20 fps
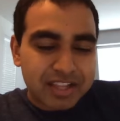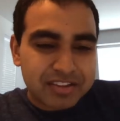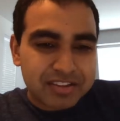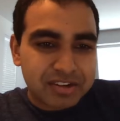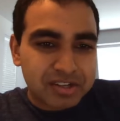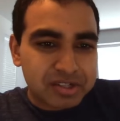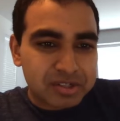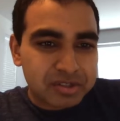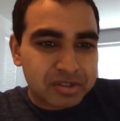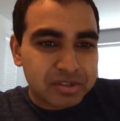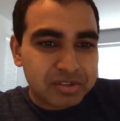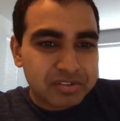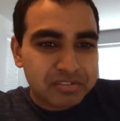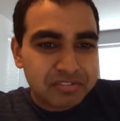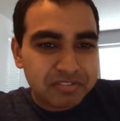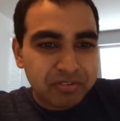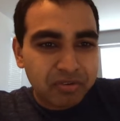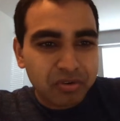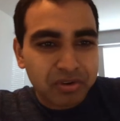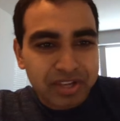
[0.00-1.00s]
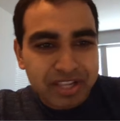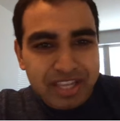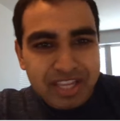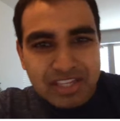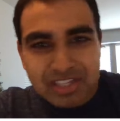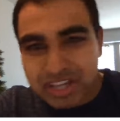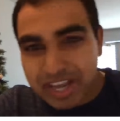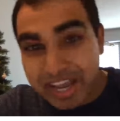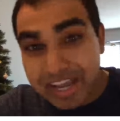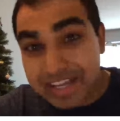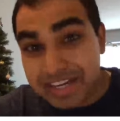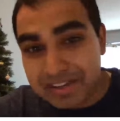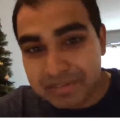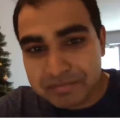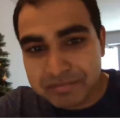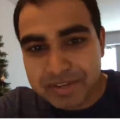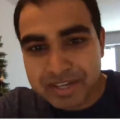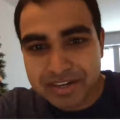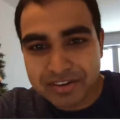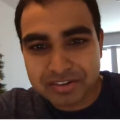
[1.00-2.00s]
a circle for each
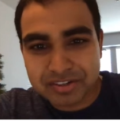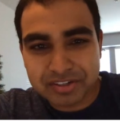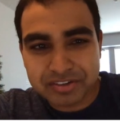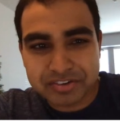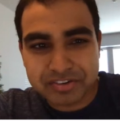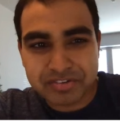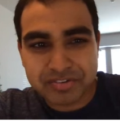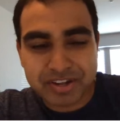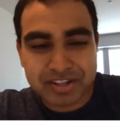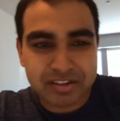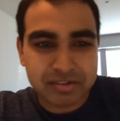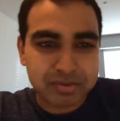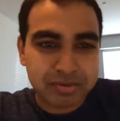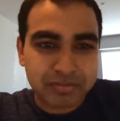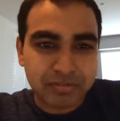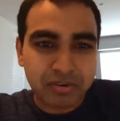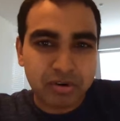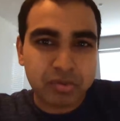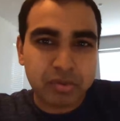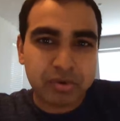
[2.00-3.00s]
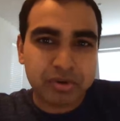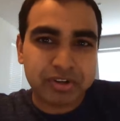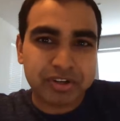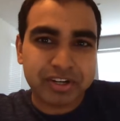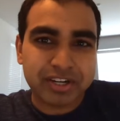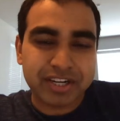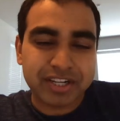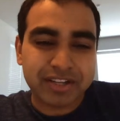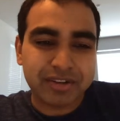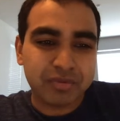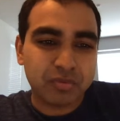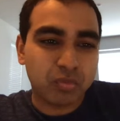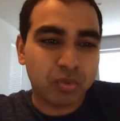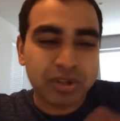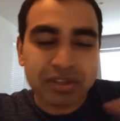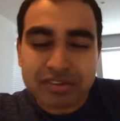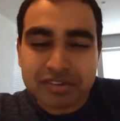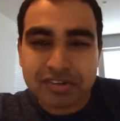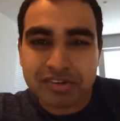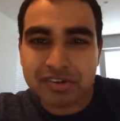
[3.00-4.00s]
item in our colors array. So before we were creating
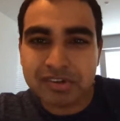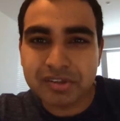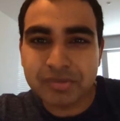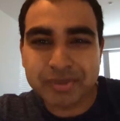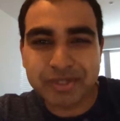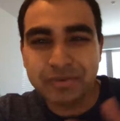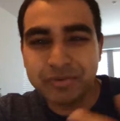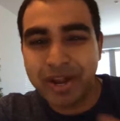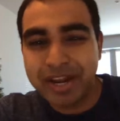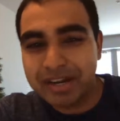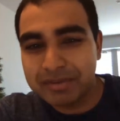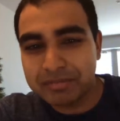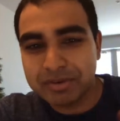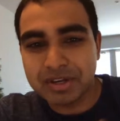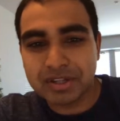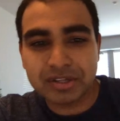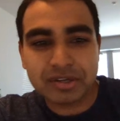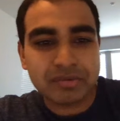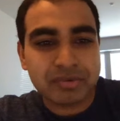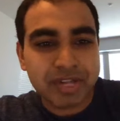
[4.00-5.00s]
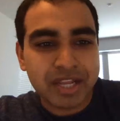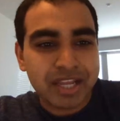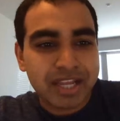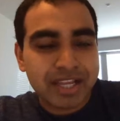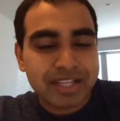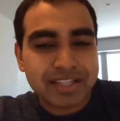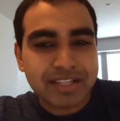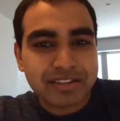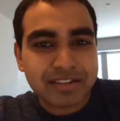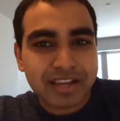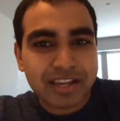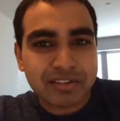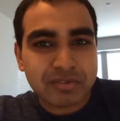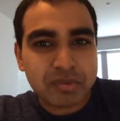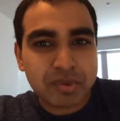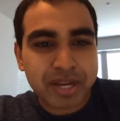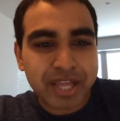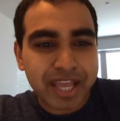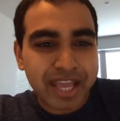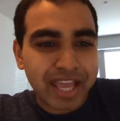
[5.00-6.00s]
one circle with a random color, in this case,
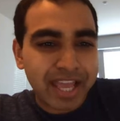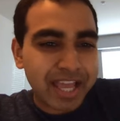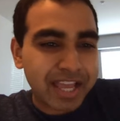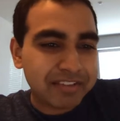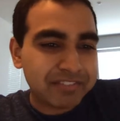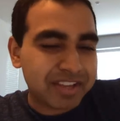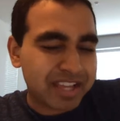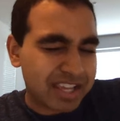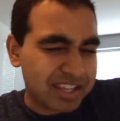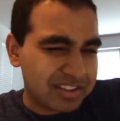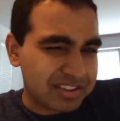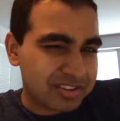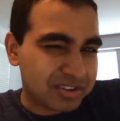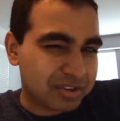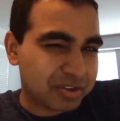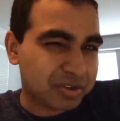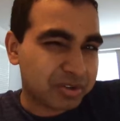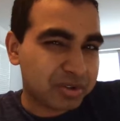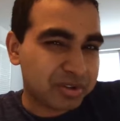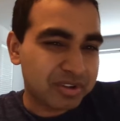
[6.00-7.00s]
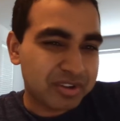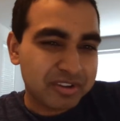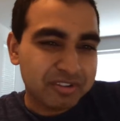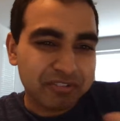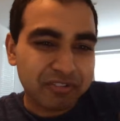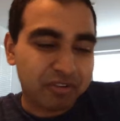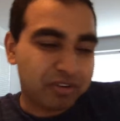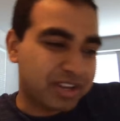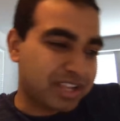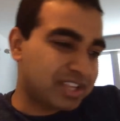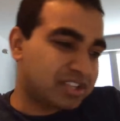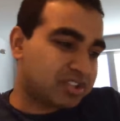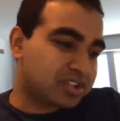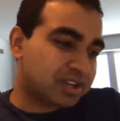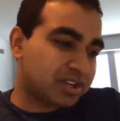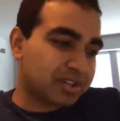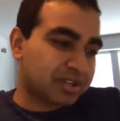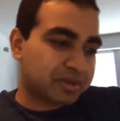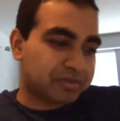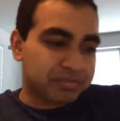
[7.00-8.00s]
we want to have a circle for each
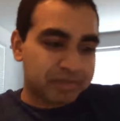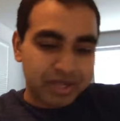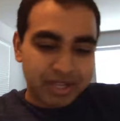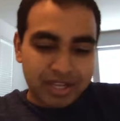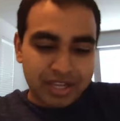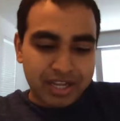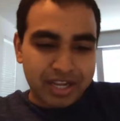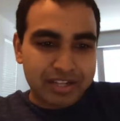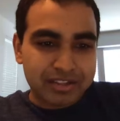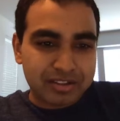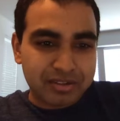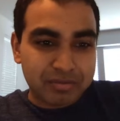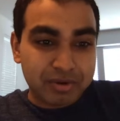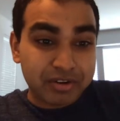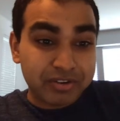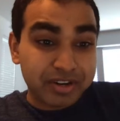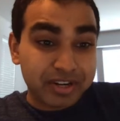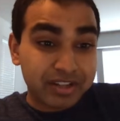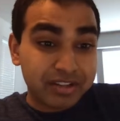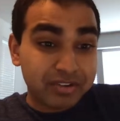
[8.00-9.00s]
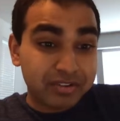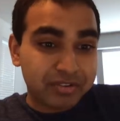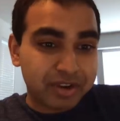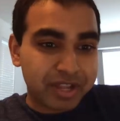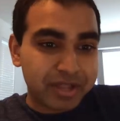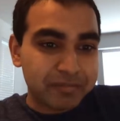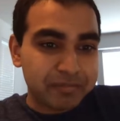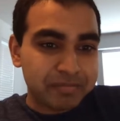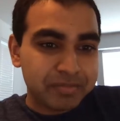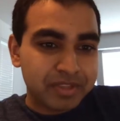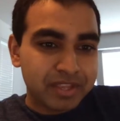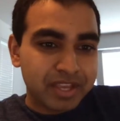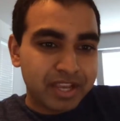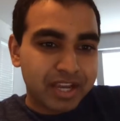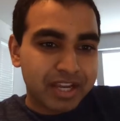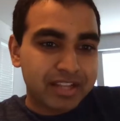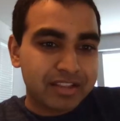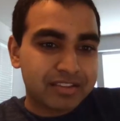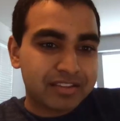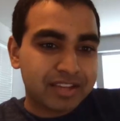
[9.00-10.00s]
color. And so I'm going to create another array.
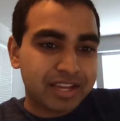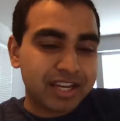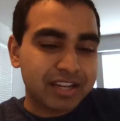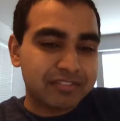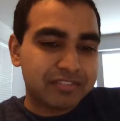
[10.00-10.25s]
And inside